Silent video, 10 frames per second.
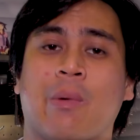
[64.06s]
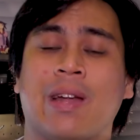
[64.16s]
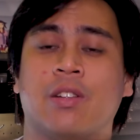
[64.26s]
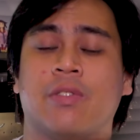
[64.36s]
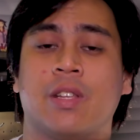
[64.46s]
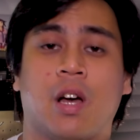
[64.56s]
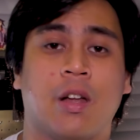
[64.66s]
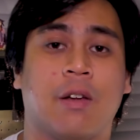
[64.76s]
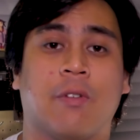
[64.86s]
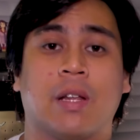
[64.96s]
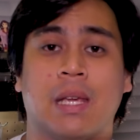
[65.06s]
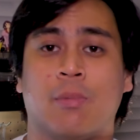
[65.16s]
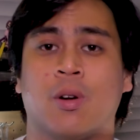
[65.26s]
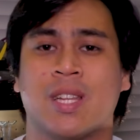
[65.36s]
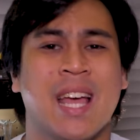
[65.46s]
renders of this on different
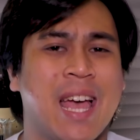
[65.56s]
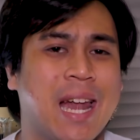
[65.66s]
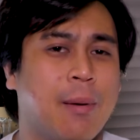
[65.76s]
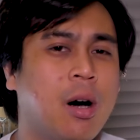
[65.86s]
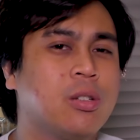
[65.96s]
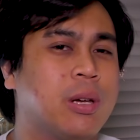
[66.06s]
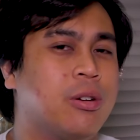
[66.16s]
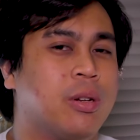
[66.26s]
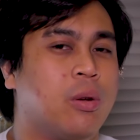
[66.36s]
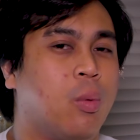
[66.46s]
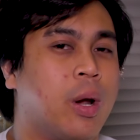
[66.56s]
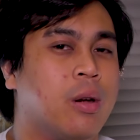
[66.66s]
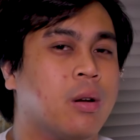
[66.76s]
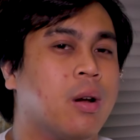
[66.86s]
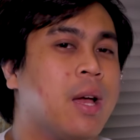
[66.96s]
keyboards, and I'm also interested to
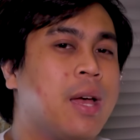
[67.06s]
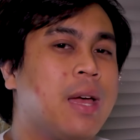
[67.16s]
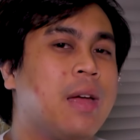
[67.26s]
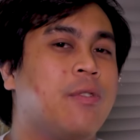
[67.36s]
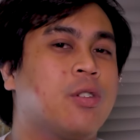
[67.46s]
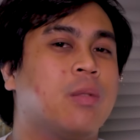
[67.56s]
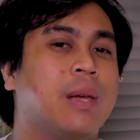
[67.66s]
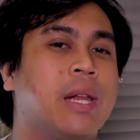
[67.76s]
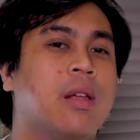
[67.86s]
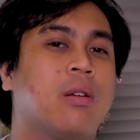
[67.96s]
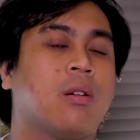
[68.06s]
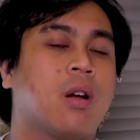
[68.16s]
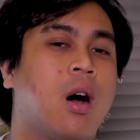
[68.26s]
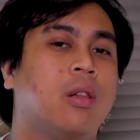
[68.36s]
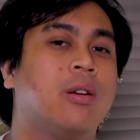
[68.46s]
wonder if there's going to be any other
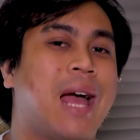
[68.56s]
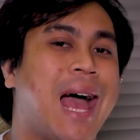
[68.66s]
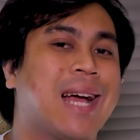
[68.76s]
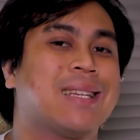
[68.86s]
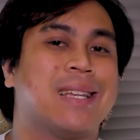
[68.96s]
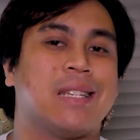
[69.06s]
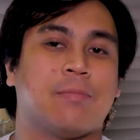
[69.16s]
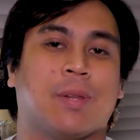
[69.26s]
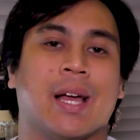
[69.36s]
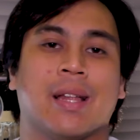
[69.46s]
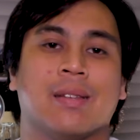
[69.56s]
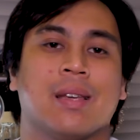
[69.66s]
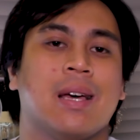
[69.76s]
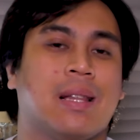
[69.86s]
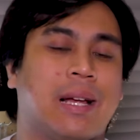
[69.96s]
colored accents
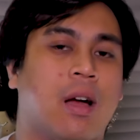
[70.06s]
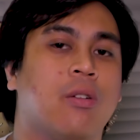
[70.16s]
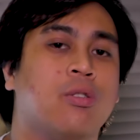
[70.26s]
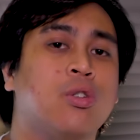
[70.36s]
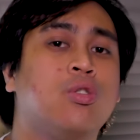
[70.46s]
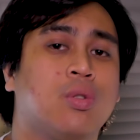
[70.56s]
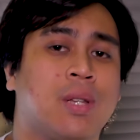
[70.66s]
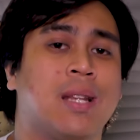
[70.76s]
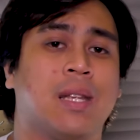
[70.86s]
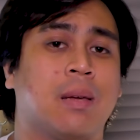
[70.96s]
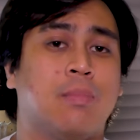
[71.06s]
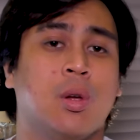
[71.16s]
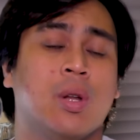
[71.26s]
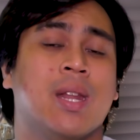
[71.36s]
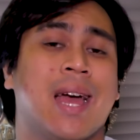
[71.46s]
planned, like other neutral sets like
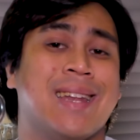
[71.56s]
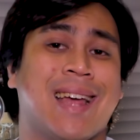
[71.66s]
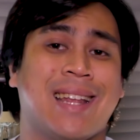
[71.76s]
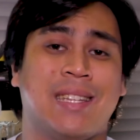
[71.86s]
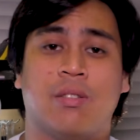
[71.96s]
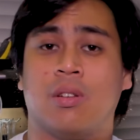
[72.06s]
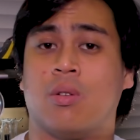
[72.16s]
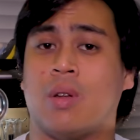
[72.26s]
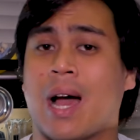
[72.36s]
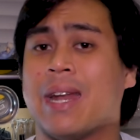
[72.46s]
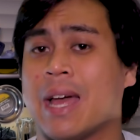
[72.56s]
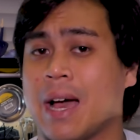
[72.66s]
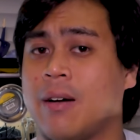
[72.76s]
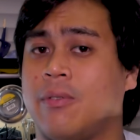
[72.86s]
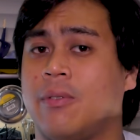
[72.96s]
Muted and nine zero zero nine
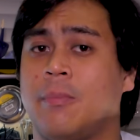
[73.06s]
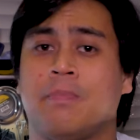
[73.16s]
have.